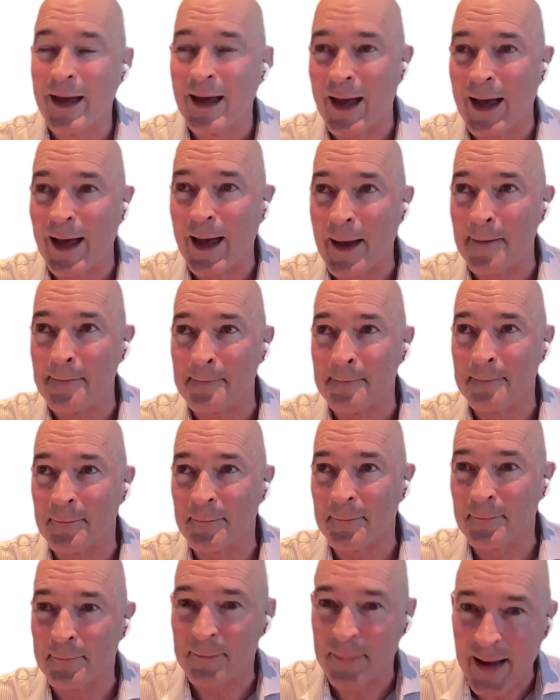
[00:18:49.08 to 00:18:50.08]

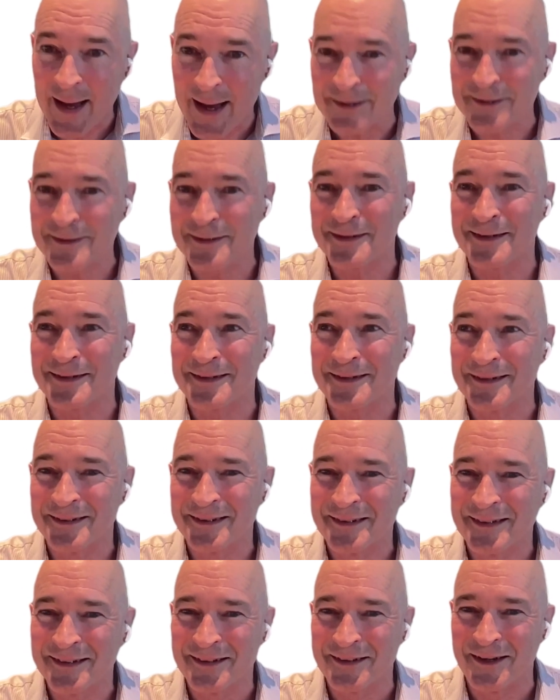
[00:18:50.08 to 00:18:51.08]
But
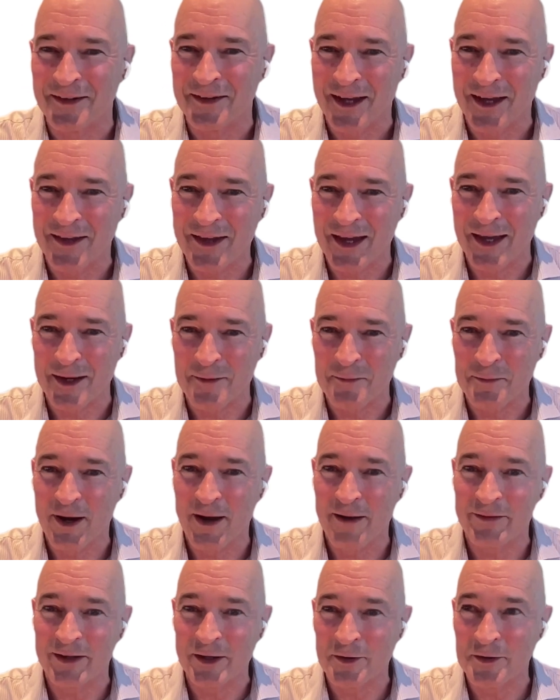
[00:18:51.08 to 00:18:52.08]
on the other hand,
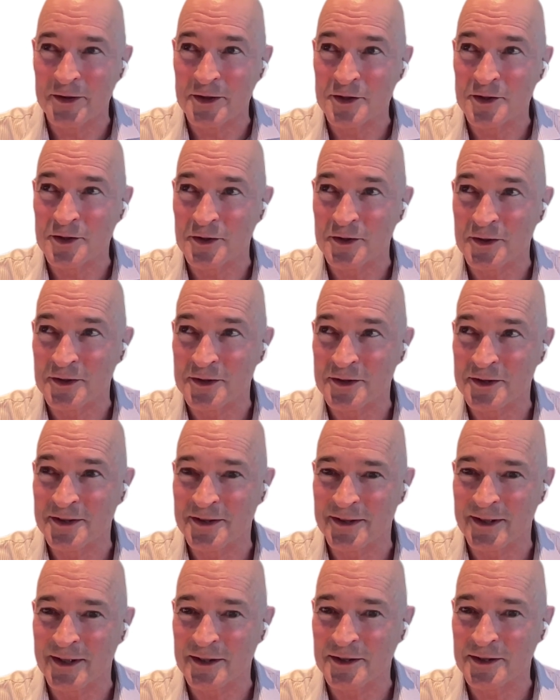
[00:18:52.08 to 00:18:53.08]
private health
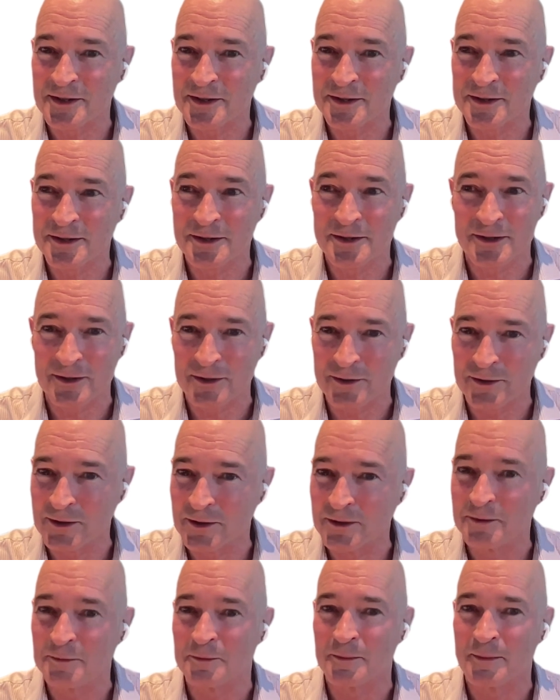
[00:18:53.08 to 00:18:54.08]
insurers are
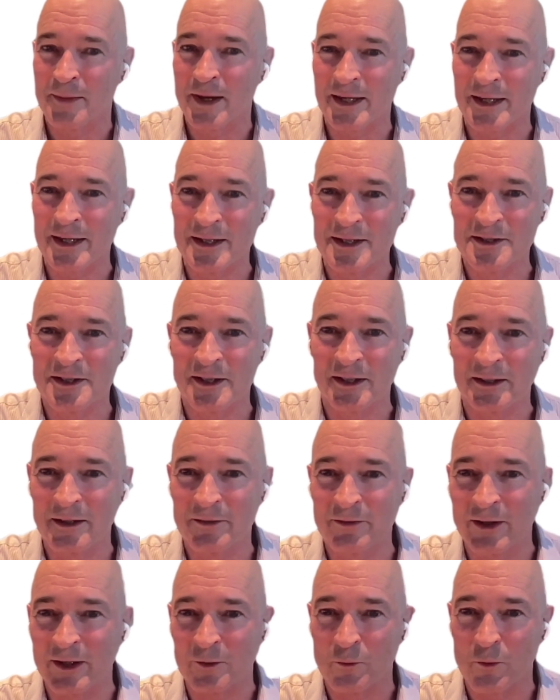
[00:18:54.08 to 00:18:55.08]
still making
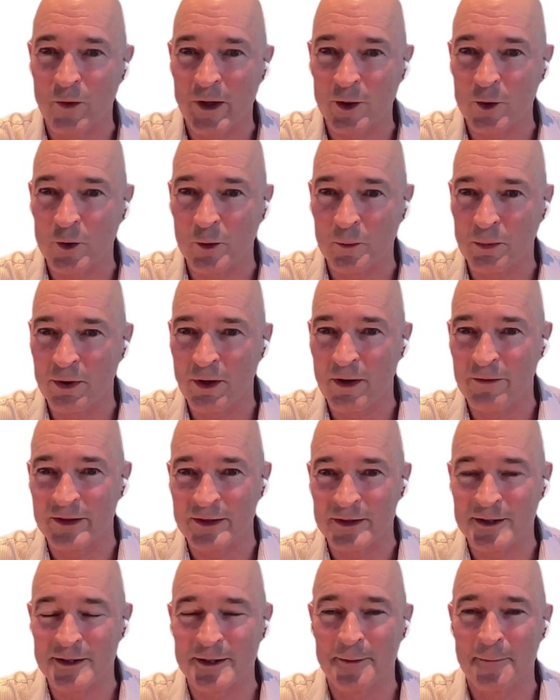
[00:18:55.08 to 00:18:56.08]
significant record
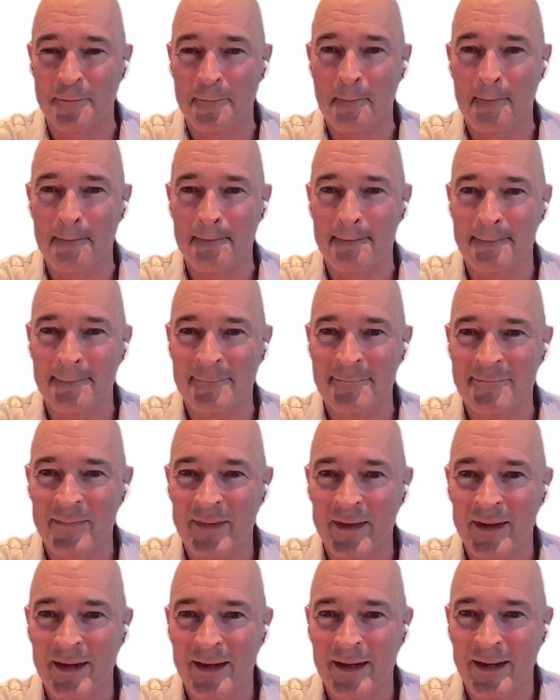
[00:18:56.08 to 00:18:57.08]
profits. And
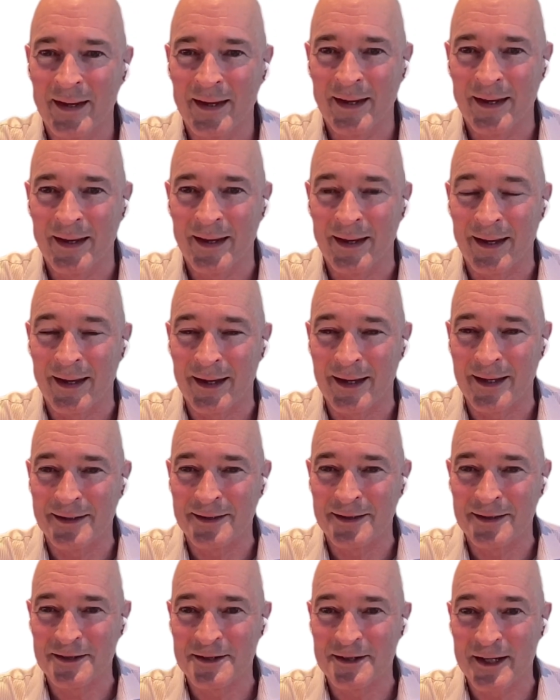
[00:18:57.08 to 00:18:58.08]

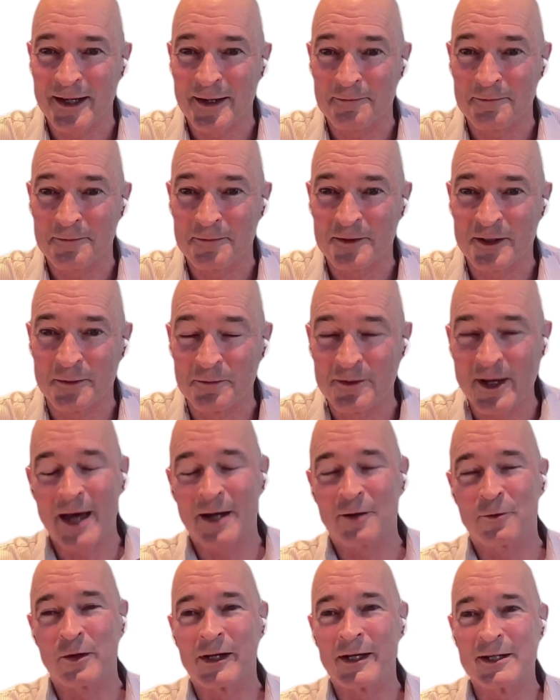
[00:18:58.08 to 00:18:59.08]
some
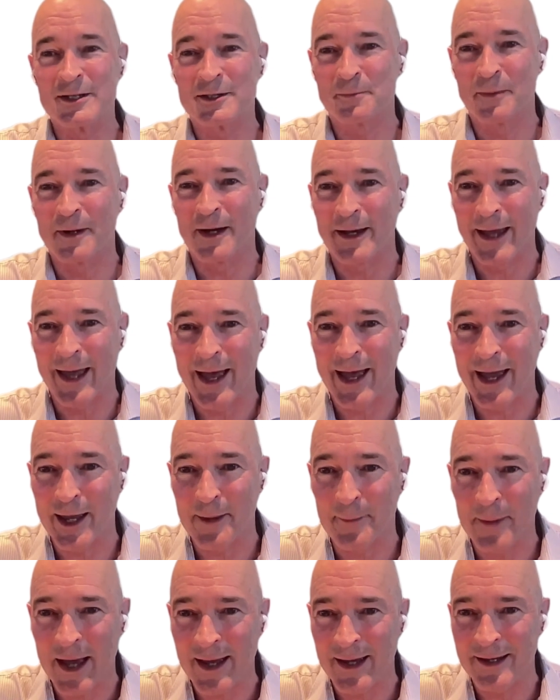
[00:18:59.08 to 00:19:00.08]
data released by
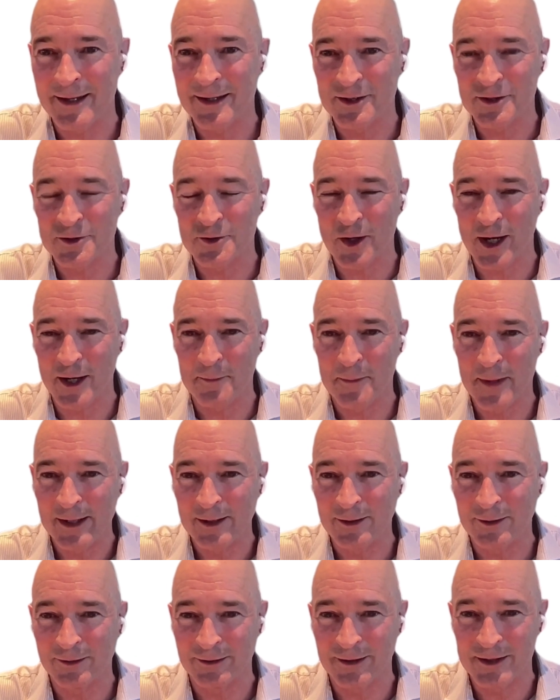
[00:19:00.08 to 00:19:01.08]
AMA, Australian
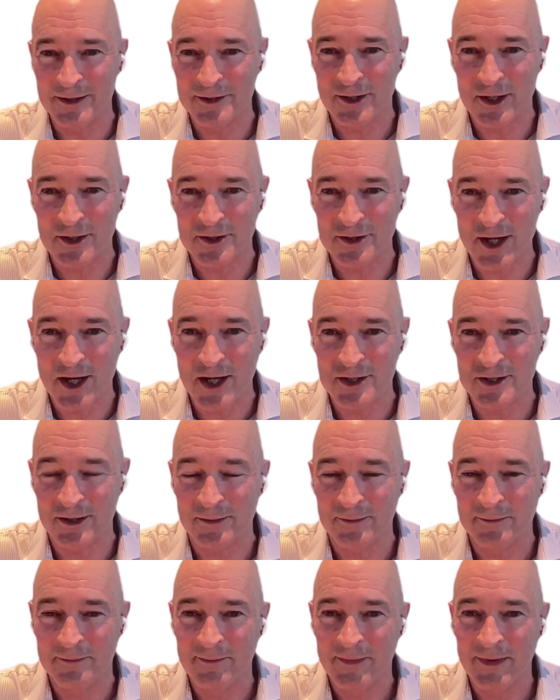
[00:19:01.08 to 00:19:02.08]
Medical
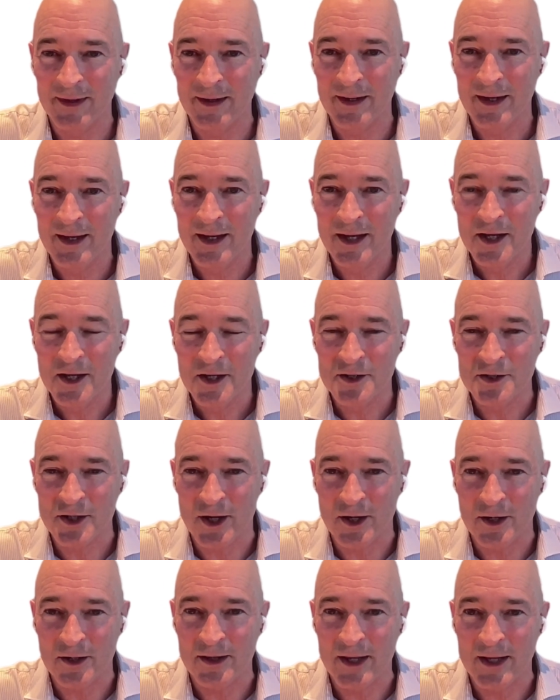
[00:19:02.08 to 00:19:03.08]
Association,
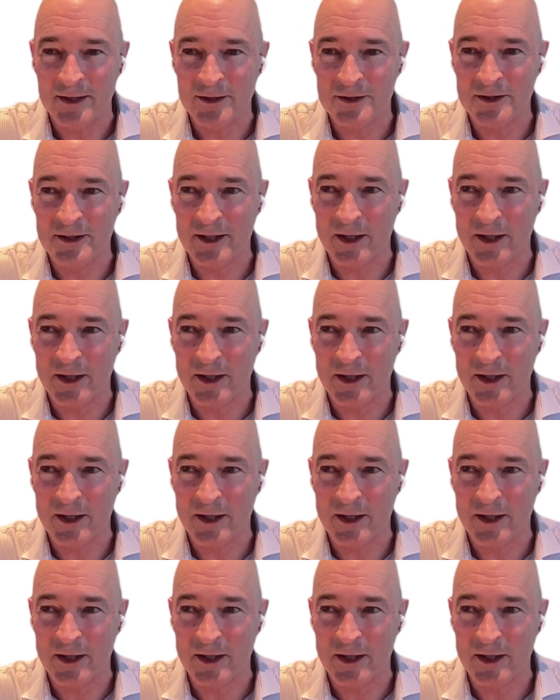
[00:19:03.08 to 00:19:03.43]
showed that